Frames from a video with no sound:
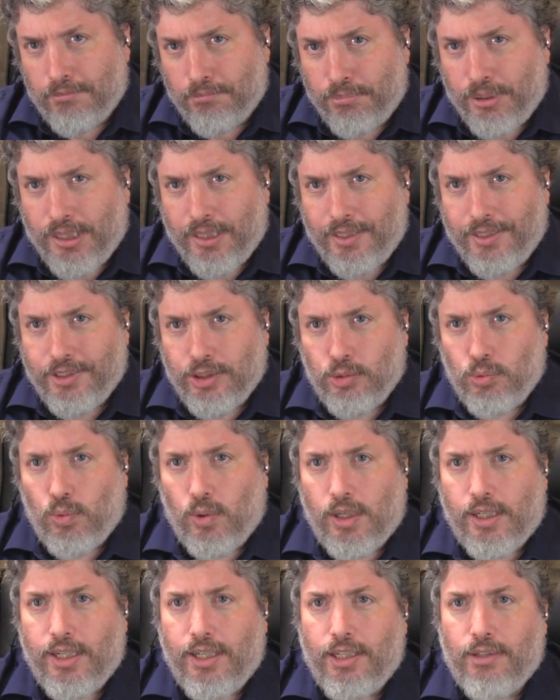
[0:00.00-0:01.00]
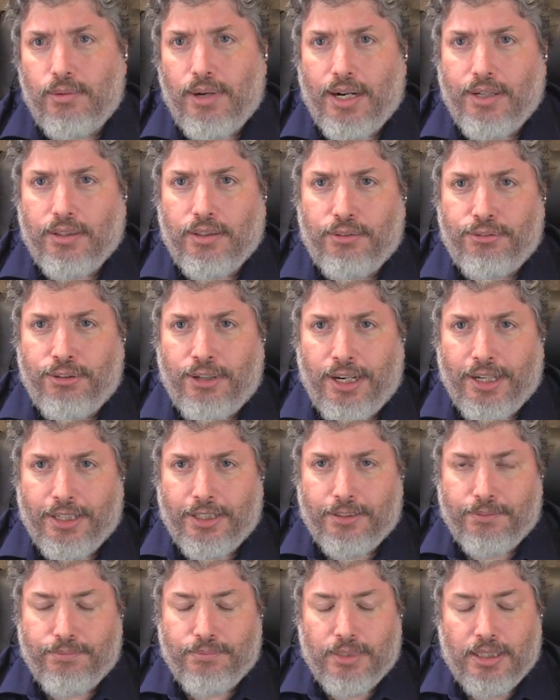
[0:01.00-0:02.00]
beings walking around the
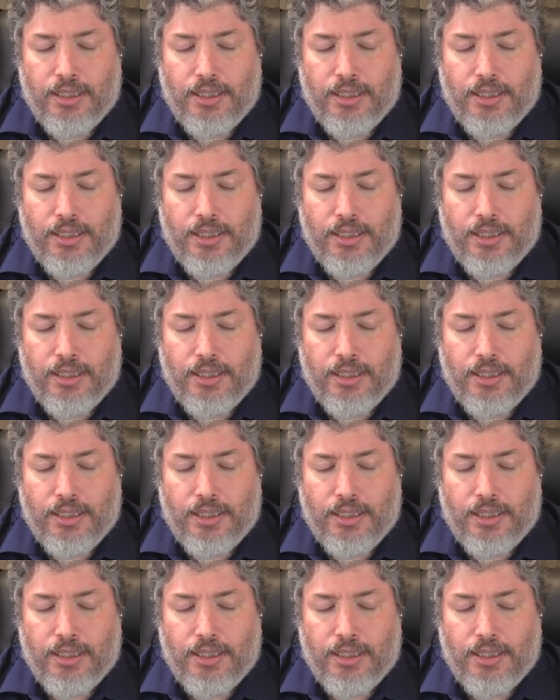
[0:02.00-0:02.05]
fire?